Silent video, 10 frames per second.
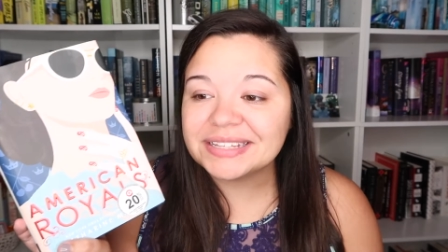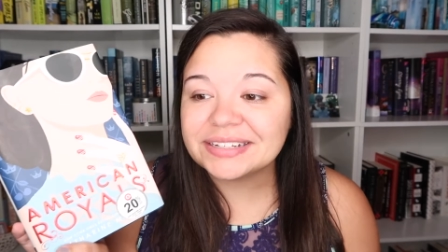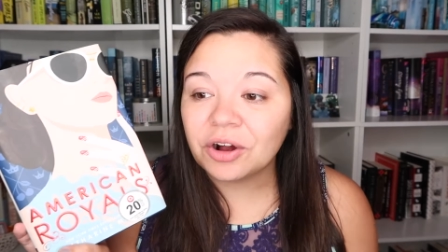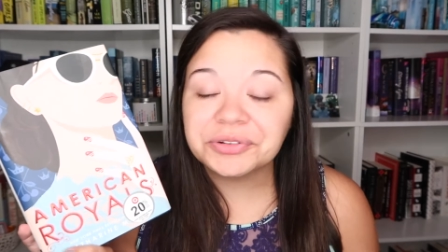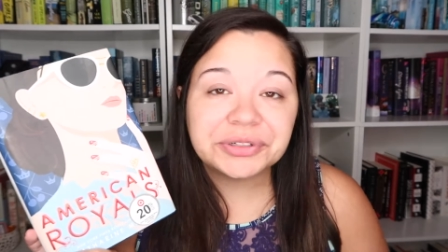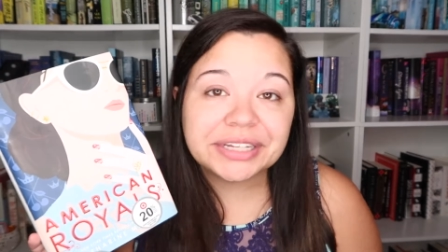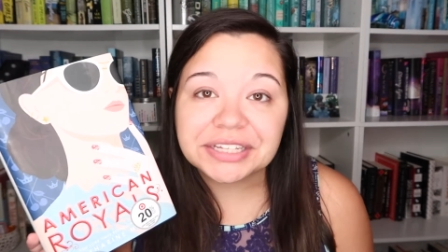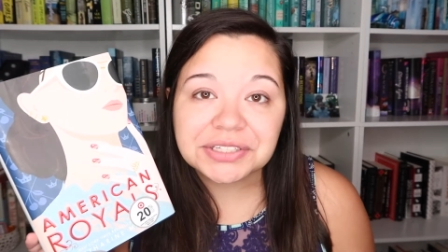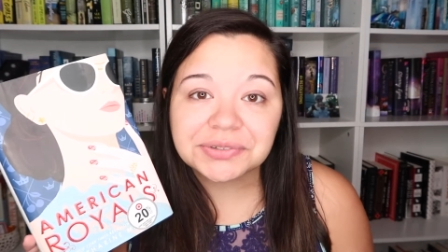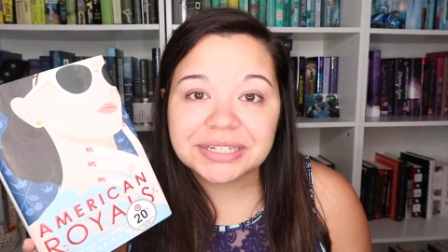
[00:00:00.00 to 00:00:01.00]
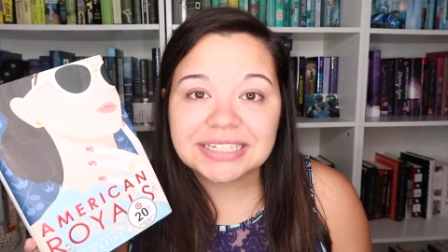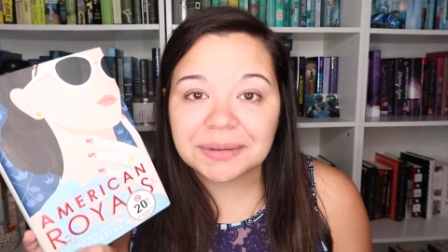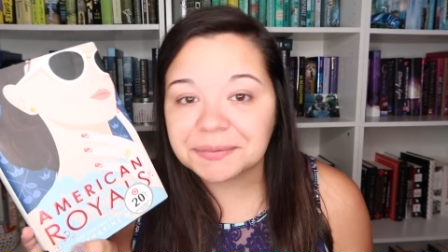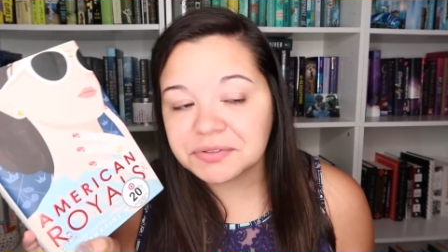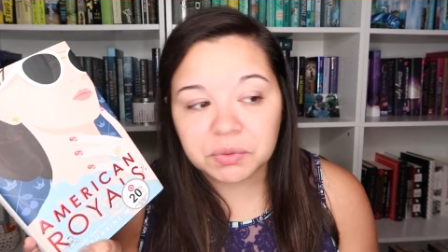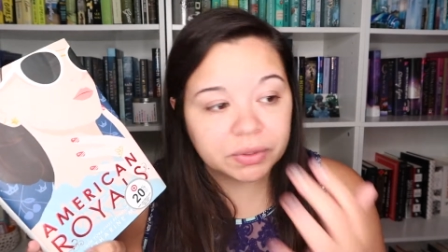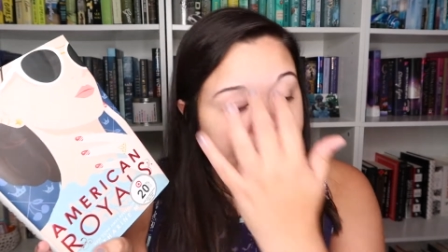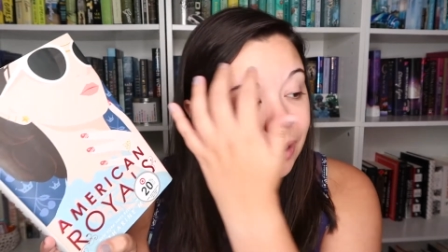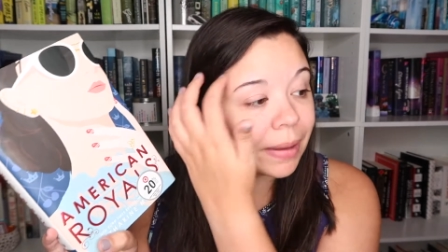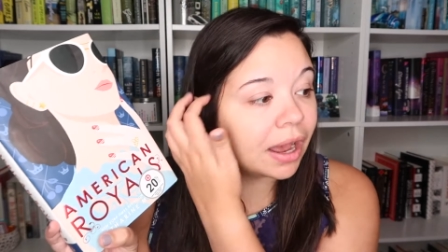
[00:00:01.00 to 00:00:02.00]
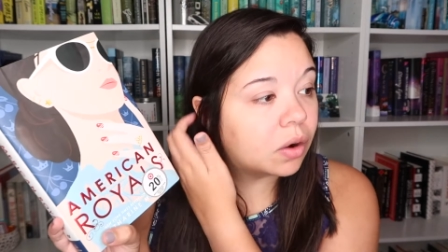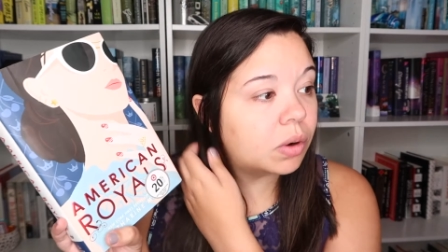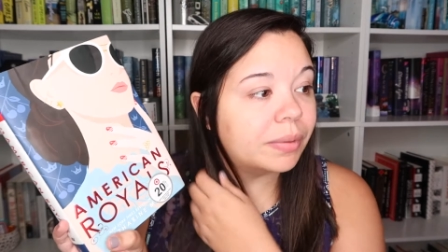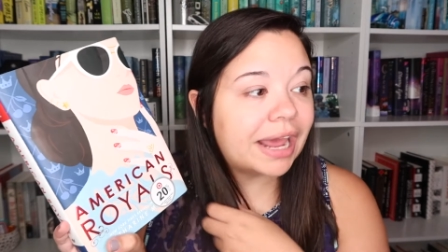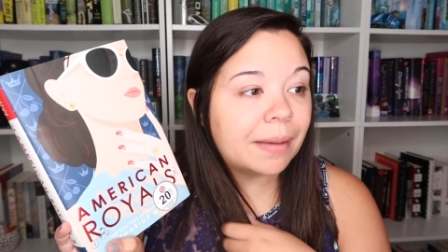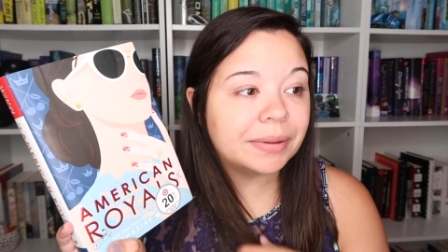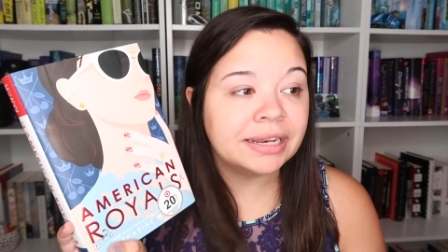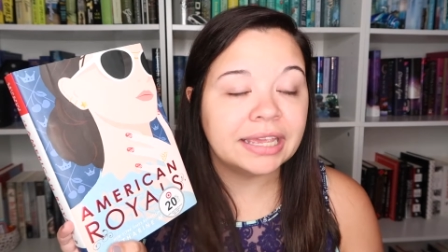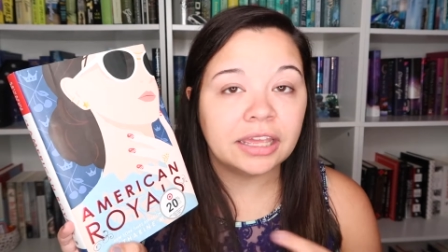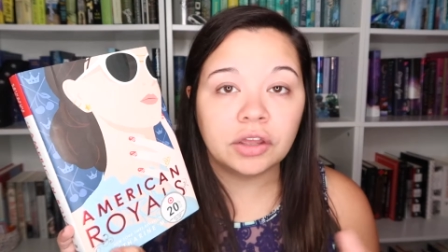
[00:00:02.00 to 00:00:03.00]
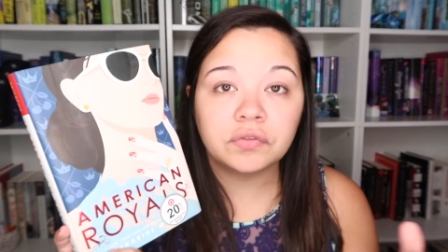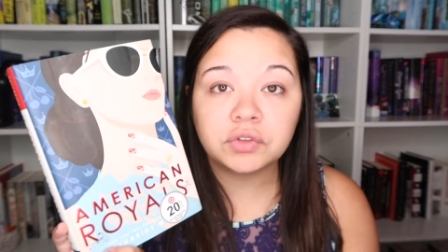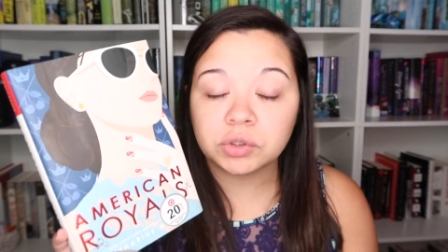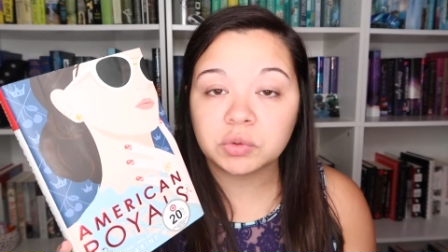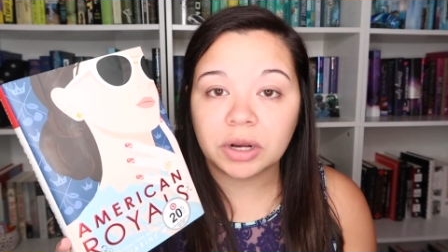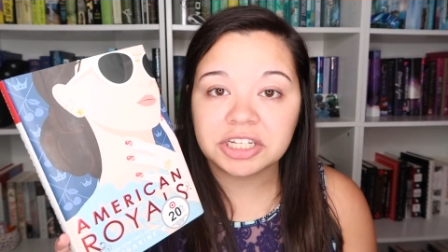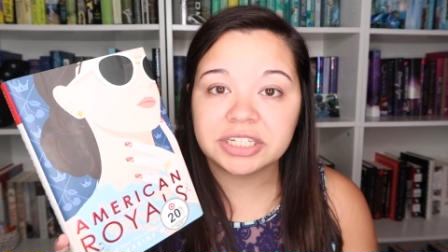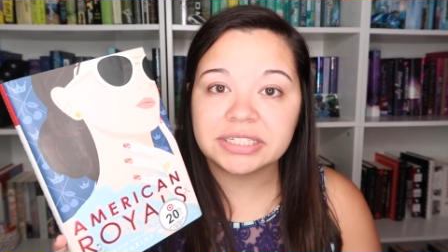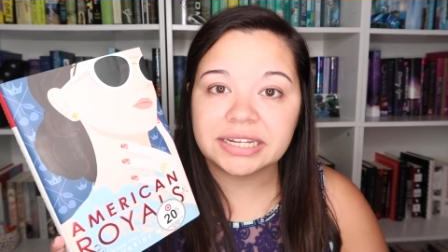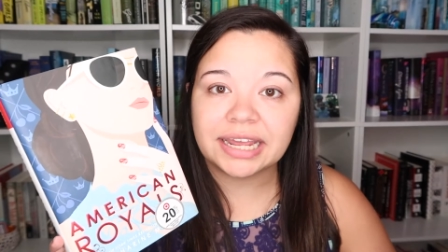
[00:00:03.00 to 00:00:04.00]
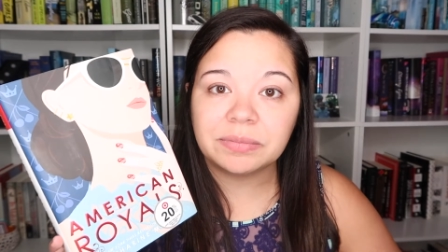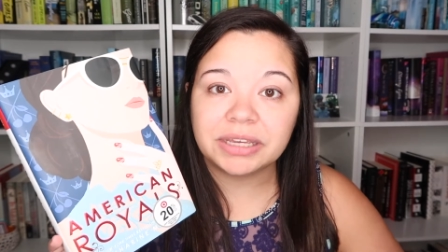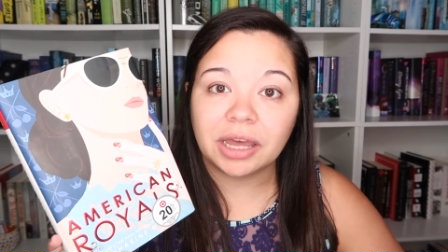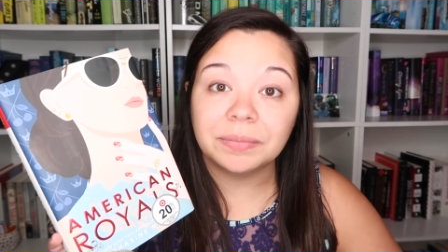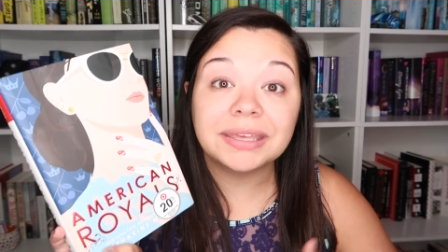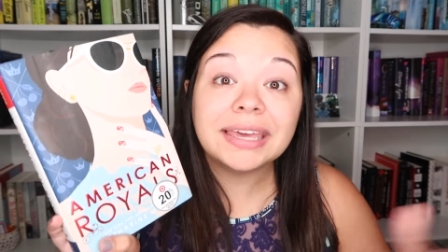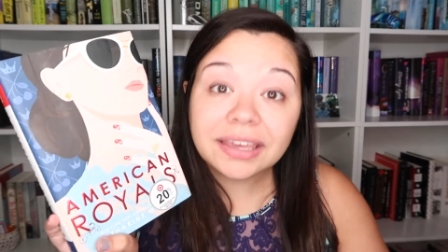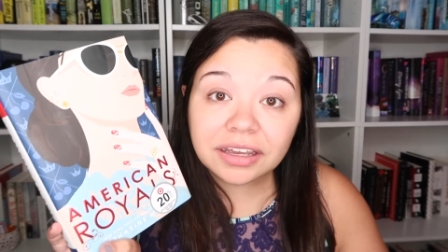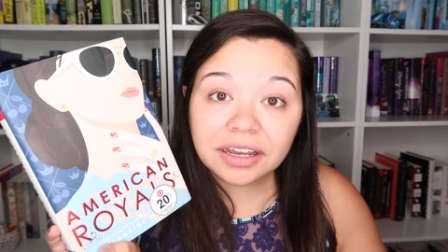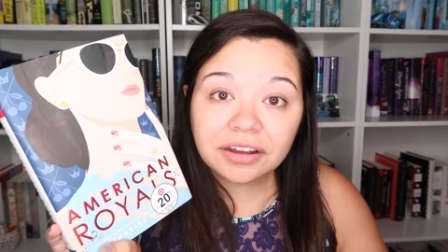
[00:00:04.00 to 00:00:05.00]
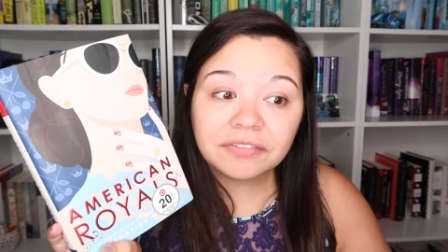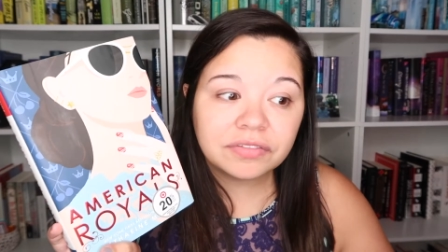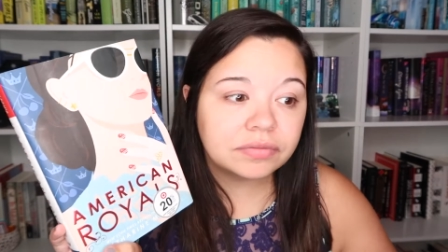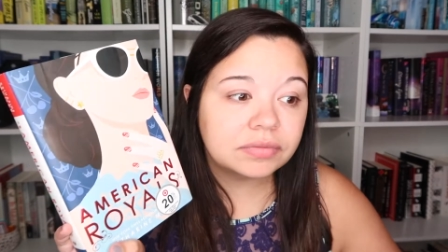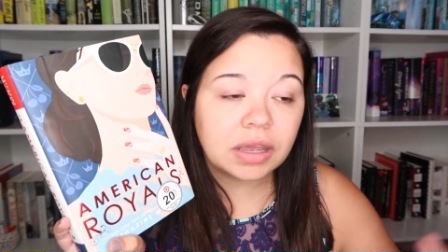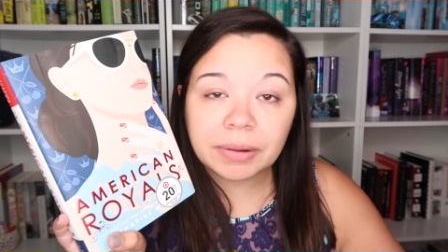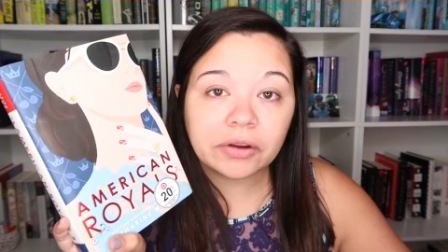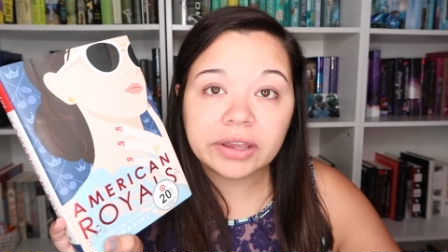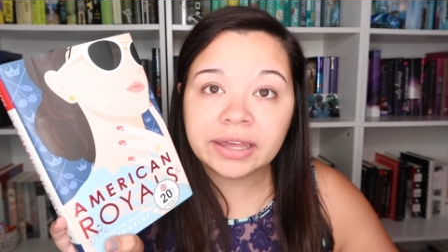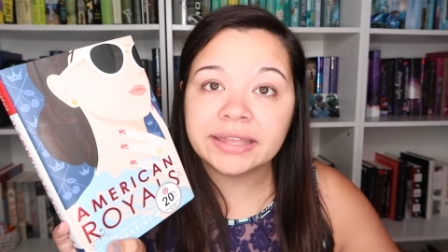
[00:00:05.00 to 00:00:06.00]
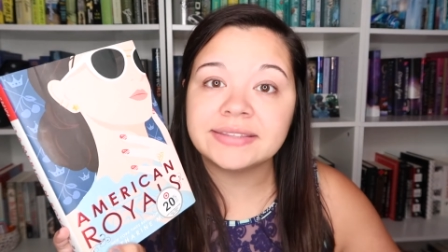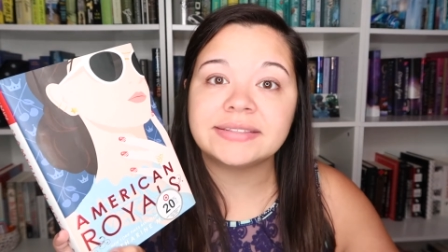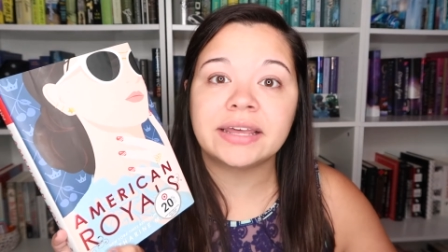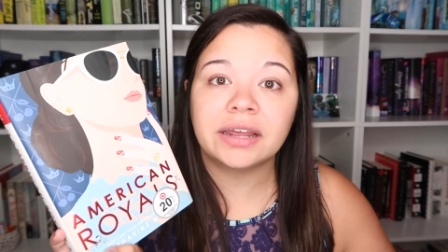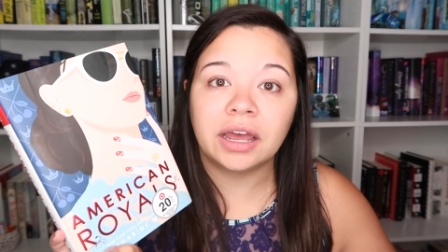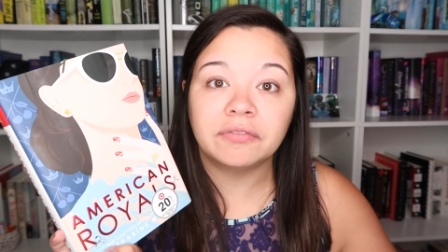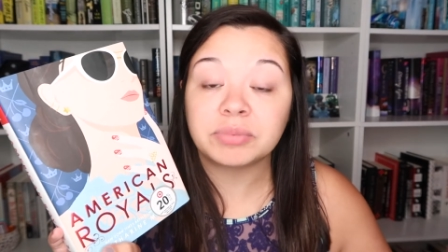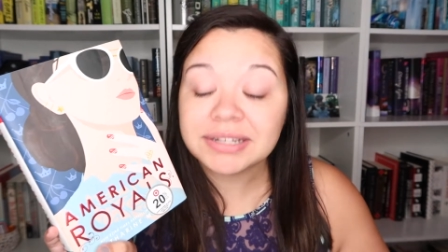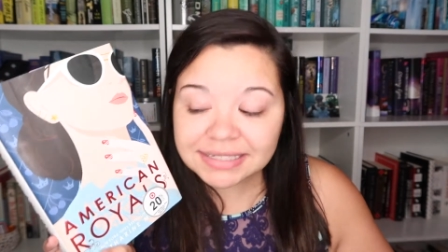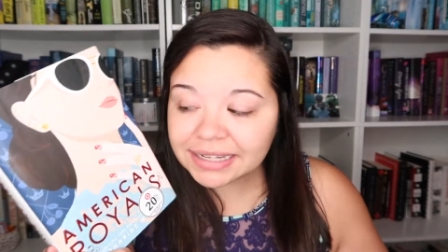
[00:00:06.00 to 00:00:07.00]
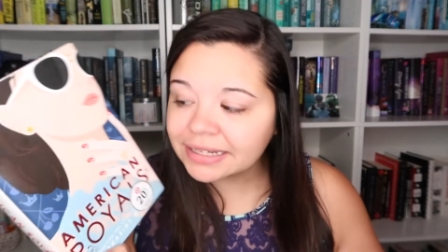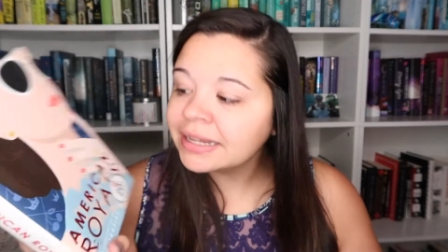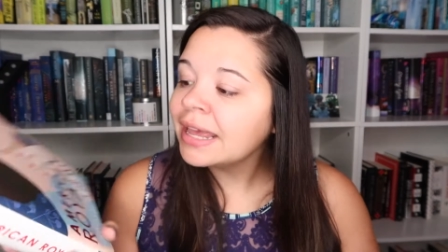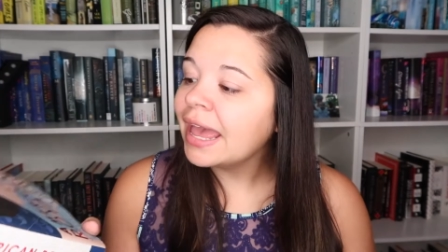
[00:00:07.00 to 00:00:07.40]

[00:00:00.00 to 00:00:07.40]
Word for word: It's an alternate history type of story about what would happen if George Washington had become king of America instead of president,